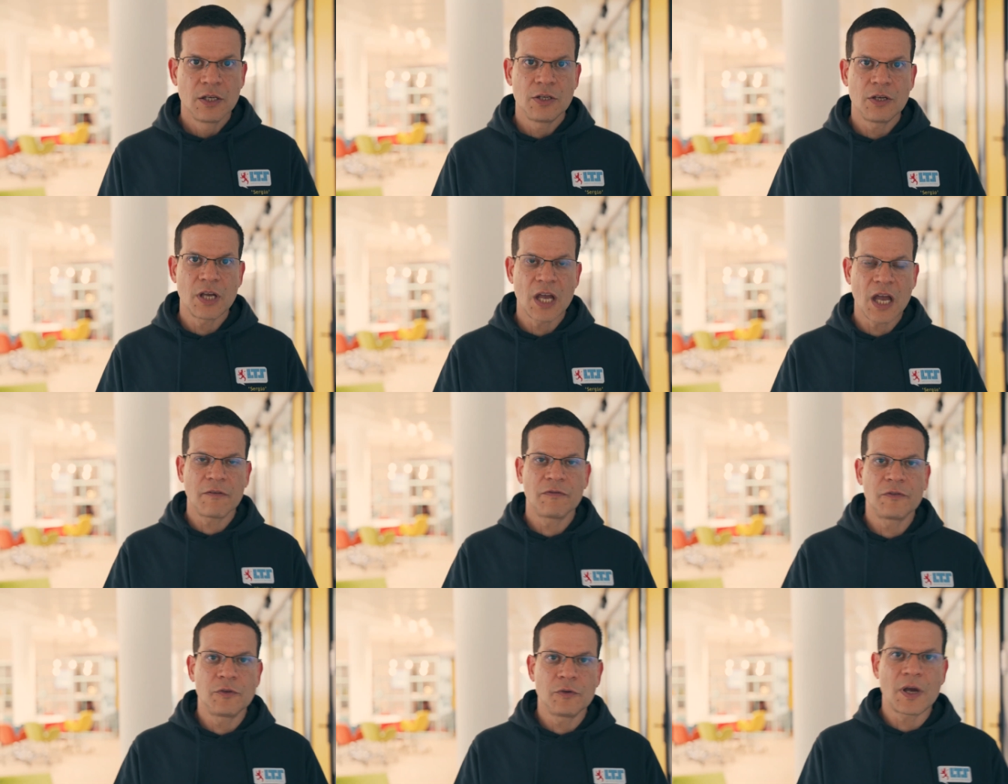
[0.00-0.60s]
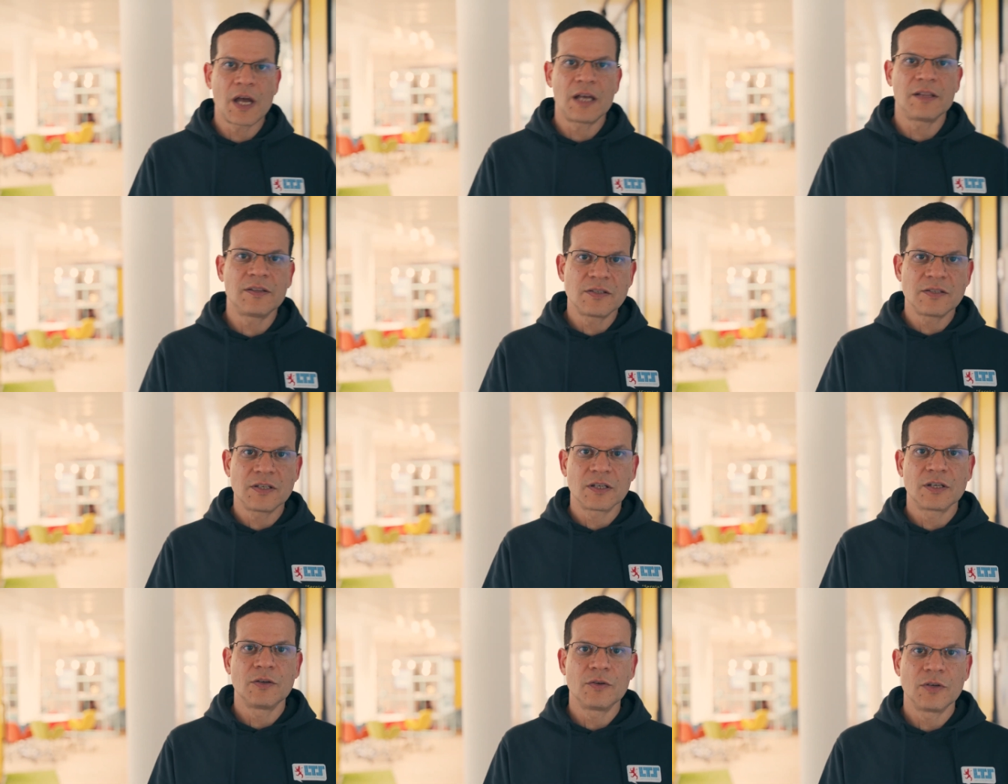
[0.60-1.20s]
You have to add the
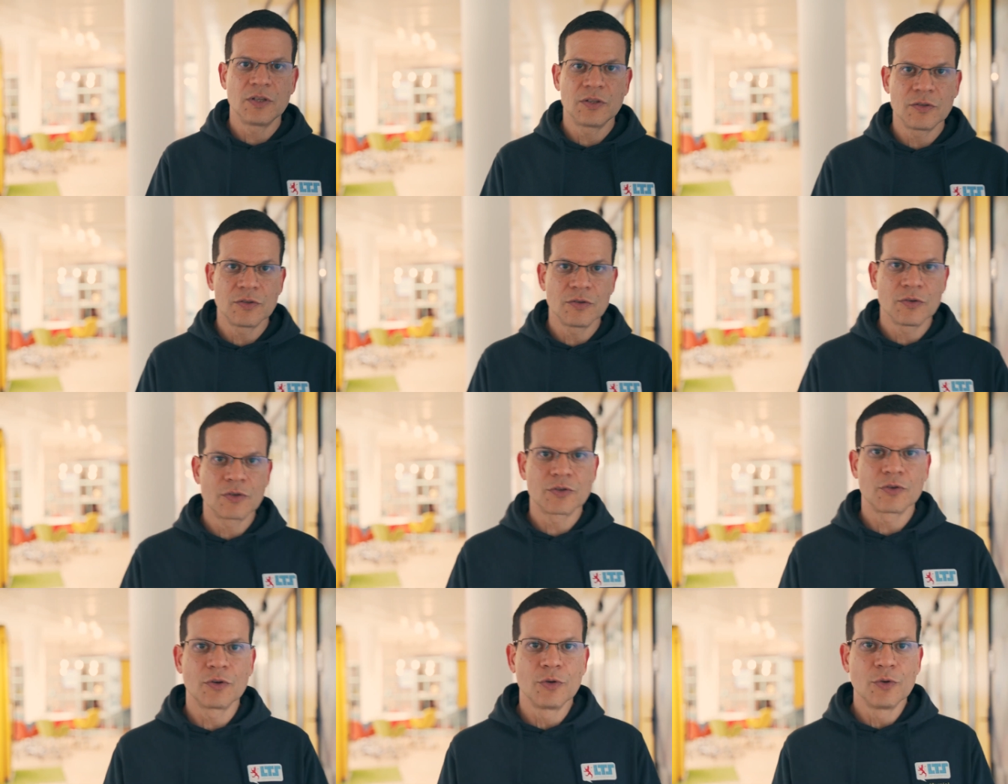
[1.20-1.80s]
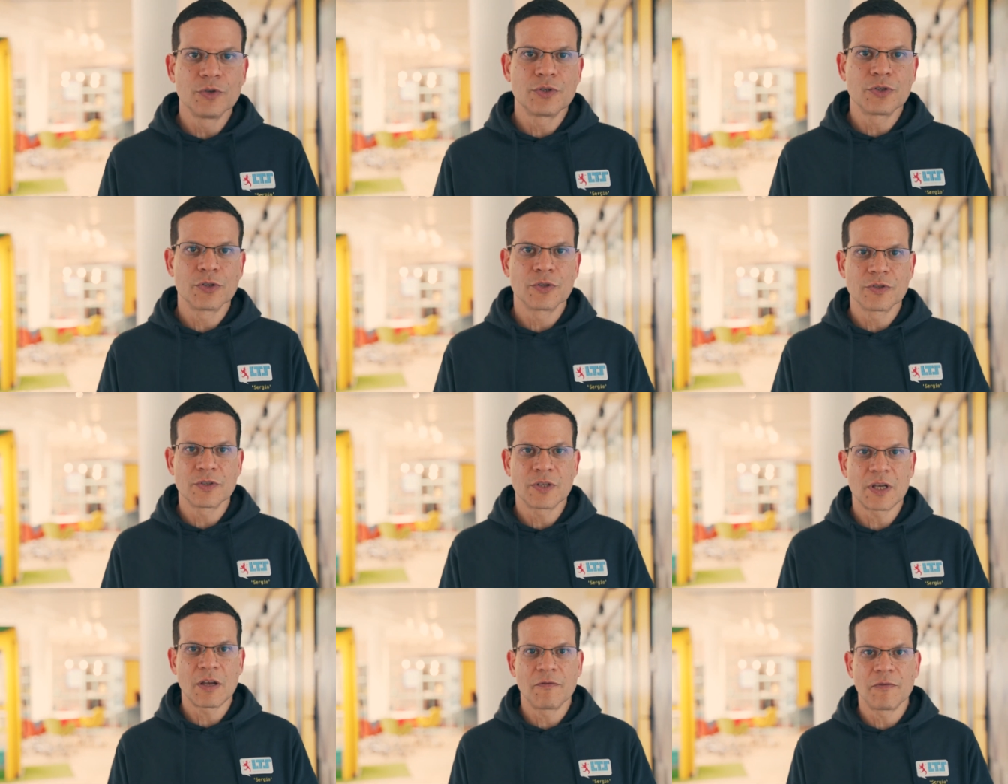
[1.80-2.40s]
security to your
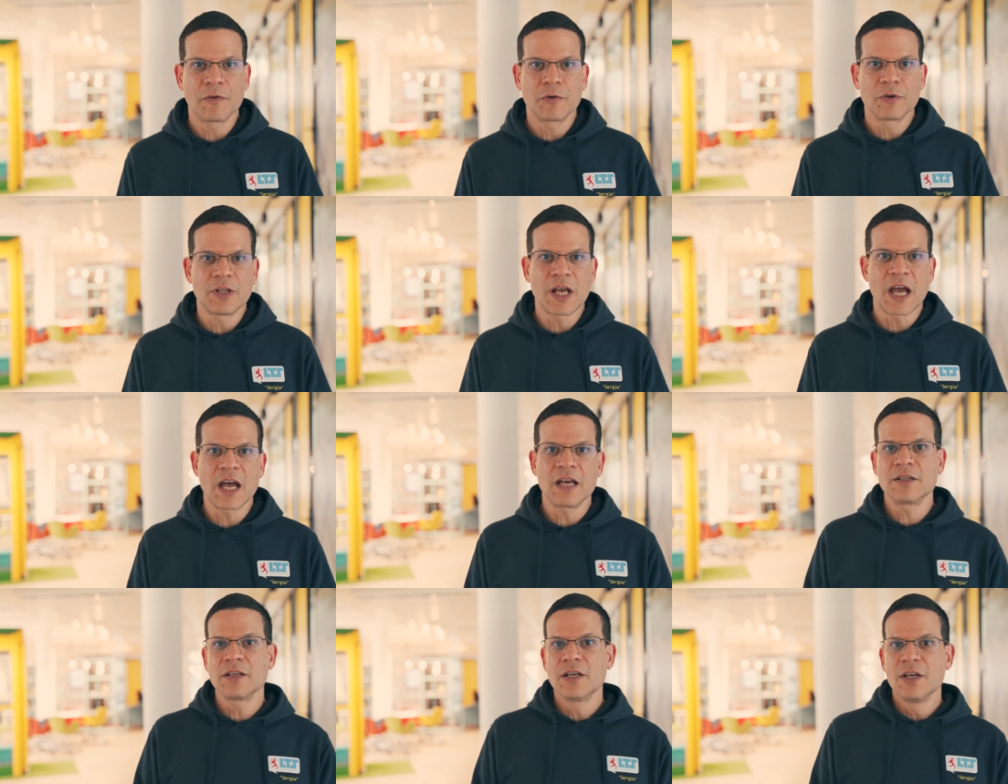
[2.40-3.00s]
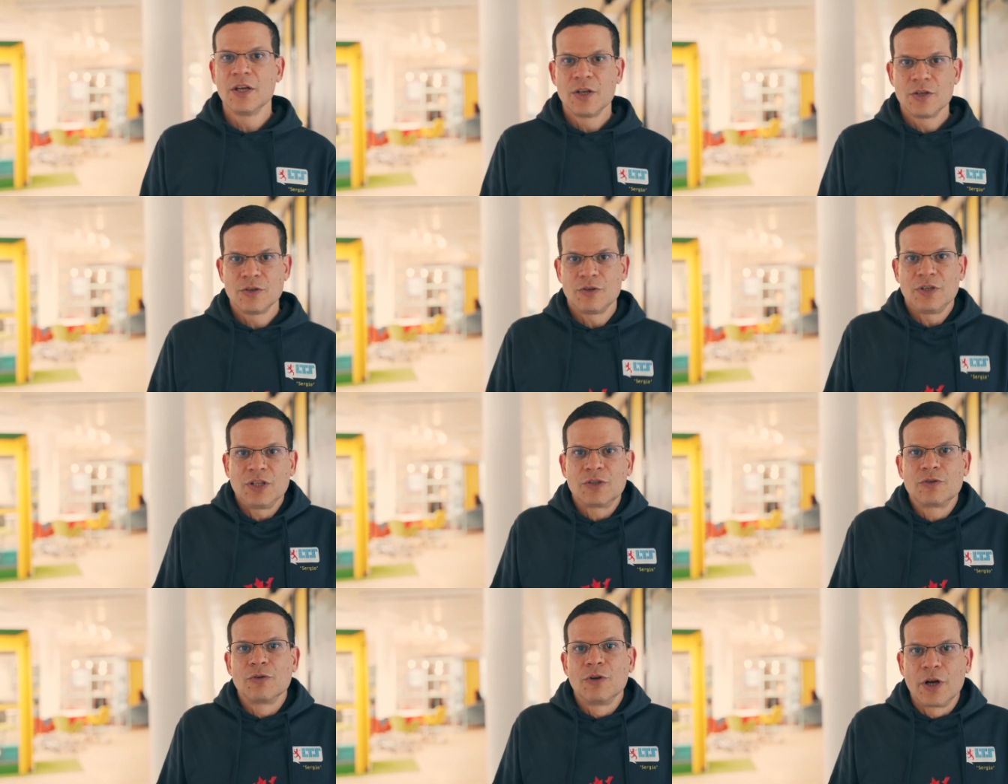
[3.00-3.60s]
solutions, and for that you
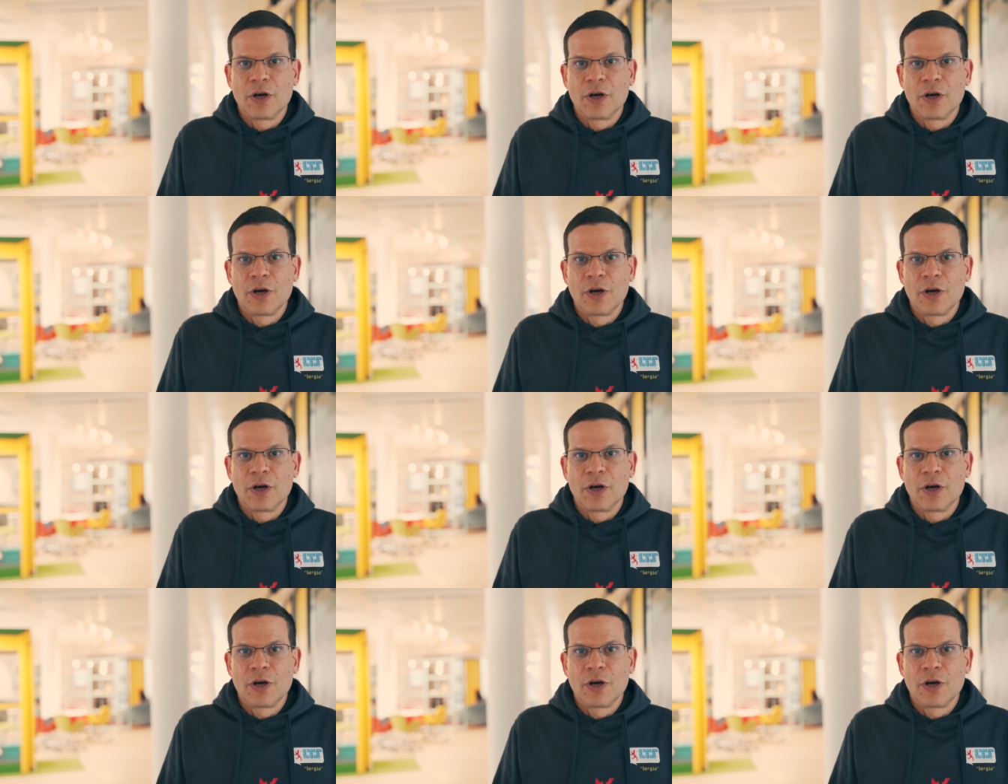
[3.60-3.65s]
need to